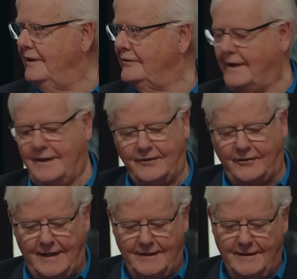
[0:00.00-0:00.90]
as I
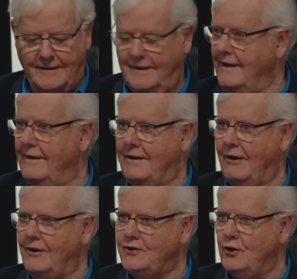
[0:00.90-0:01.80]
understand it,
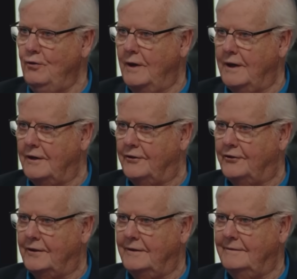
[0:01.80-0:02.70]
there are only two
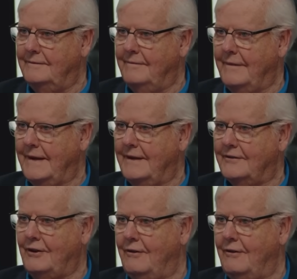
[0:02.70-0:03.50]
words. So,